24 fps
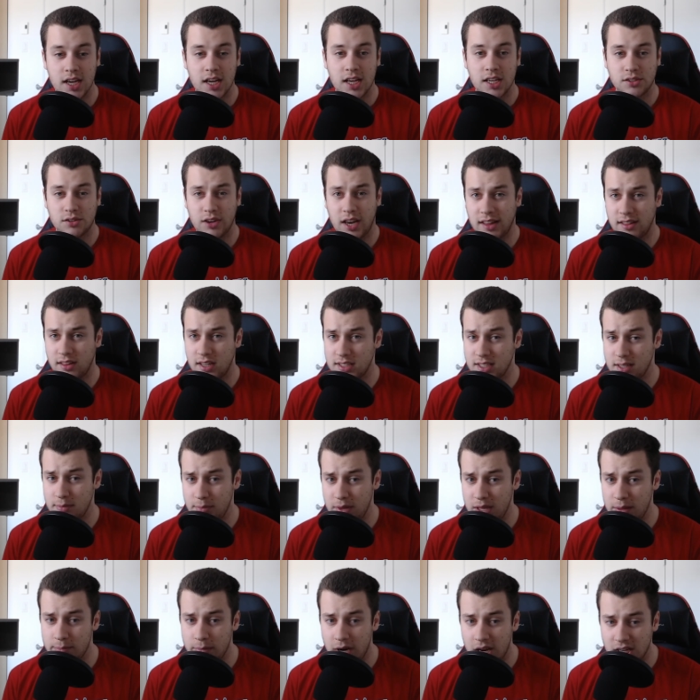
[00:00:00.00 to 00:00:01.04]
So that doesn't
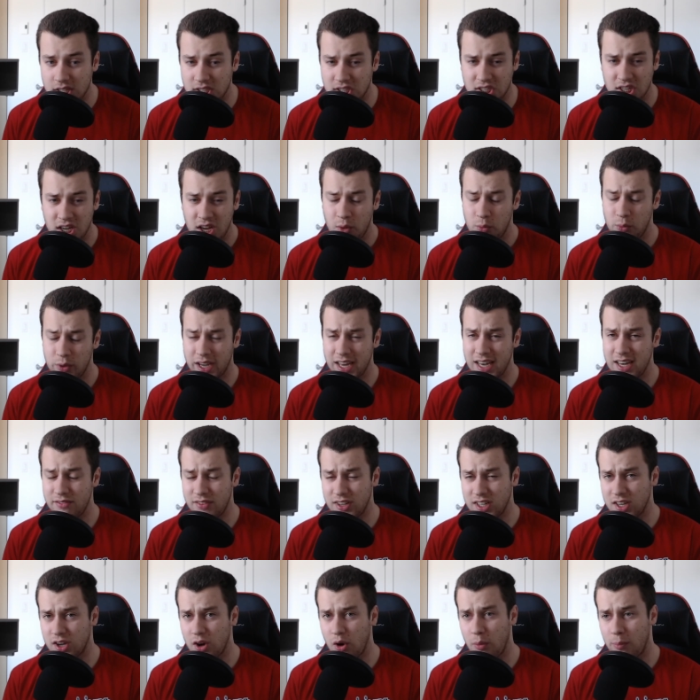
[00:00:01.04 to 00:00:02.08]
mean much. We can
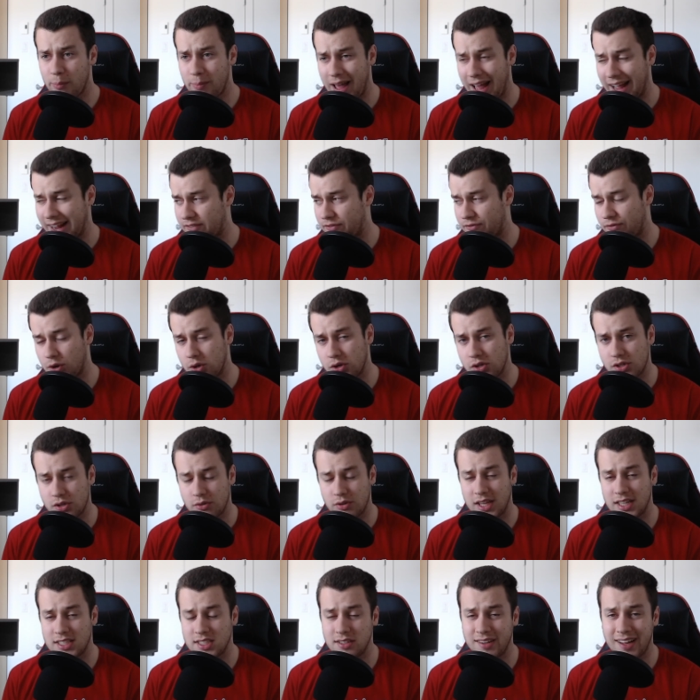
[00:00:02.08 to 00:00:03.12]
even go back further. Well,
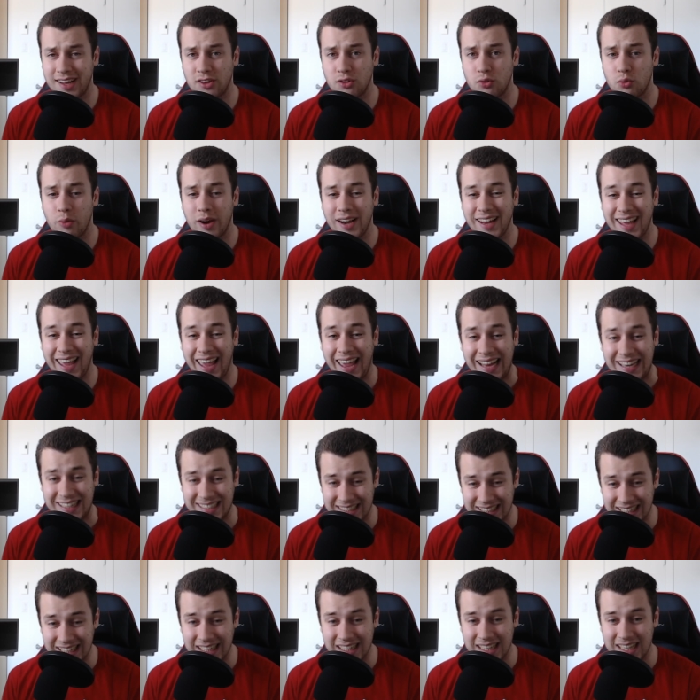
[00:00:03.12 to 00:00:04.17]
let's look at twenty
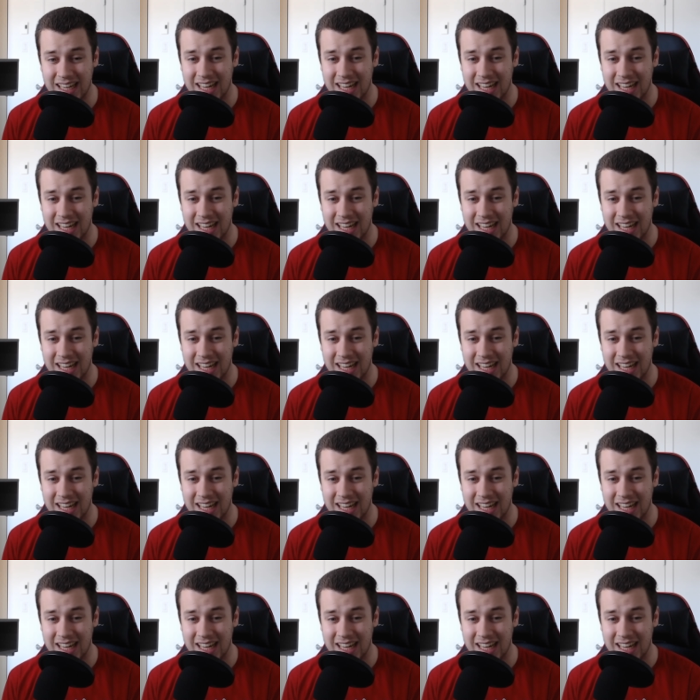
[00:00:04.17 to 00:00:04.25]
eighteen.